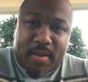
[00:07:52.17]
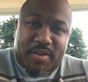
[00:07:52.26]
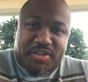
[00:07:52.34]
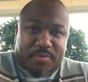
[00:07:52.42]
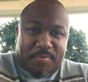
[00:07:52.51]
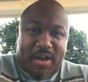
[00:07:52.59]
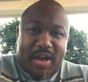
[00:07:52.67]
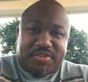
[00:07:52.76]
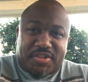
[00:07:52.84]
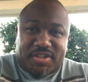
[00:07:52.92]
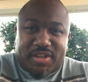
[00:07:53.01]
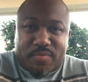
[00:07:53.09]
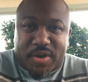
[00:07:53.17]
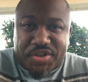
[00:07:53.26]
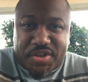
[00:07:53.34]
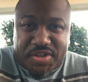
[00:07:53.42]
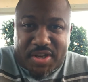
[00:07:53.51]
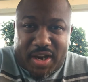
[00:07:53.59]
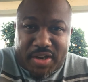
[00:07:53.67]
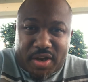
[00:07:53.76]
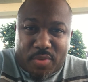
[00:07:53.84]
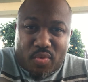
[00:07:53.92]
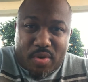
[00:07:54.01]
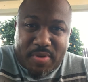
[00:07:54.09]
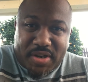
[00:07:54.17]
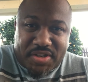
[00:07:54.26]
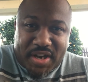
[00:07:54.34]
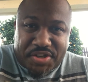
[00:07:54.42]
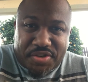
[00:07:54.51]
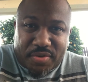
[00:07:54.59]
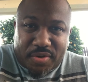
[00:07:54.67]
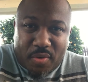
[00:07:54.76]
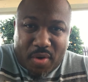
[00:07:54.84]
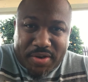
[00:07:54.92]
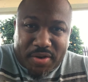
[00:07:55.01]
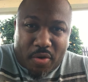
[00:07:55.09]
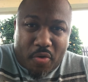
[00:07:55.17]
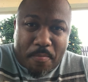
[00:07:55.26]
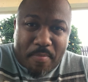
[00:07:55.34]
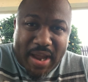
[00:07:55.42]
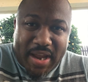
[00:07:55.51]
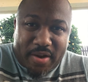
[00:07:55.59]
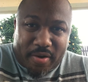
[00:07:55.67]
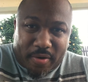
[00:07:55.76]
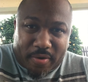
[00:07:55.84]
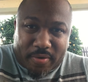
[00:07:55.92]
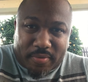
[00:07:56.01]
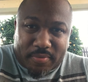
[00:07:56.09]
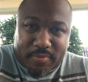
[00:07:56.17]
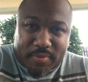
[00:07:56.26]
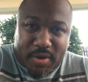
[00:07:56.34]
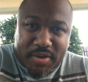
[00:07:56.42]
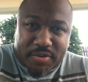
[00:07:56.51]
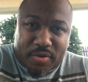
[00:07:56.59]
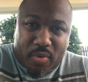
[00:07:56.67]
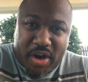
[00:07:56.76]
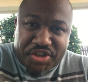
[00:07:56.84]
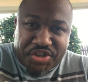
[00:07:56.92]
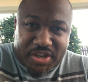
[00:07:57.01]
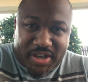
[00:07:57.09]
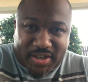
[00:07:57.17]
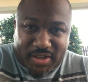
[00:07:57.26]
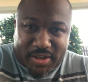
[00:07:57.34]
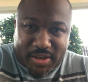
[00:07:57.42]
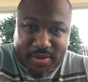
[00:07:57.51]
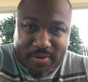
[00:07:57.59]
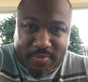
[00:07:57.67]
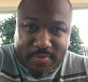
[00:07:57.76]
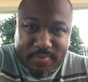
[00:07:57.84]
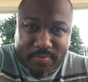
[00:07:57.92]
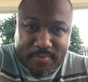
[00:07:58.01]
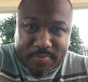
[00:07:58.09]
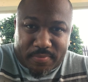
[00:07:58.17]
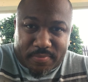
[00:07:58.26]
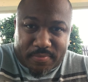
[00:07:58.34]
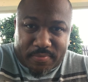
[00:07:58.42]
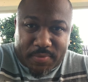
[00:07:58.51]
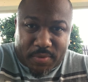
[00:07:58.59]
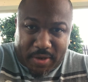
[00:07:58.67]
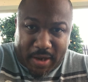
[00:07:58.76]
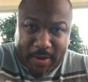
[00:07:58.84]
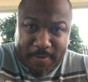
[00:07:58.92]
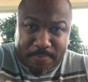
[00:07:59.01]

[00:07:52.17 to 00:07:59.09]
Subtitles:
Subconsciously, what you're telling your woman is that you're going to obey her unquestioningly. Okay?